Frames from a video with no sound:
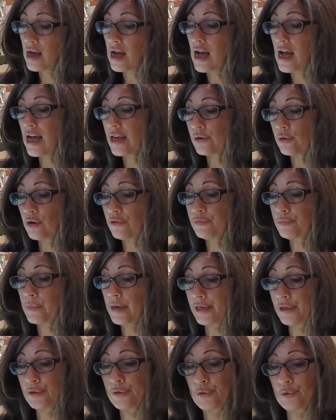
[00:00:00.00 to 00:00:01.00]
Hot Off
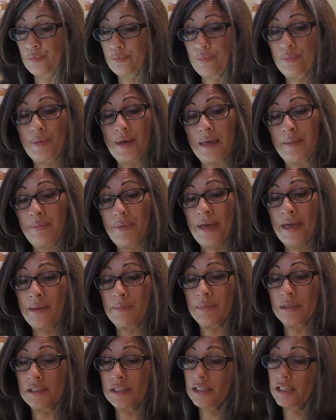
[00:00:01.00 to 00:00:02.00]
My Hoop by
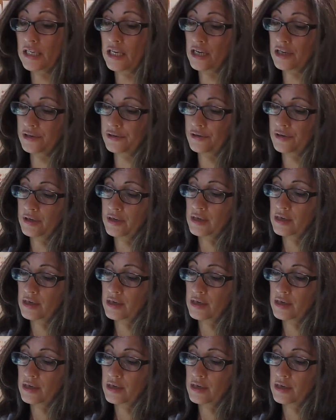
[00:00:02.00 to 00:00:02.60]
Pamela Gunn.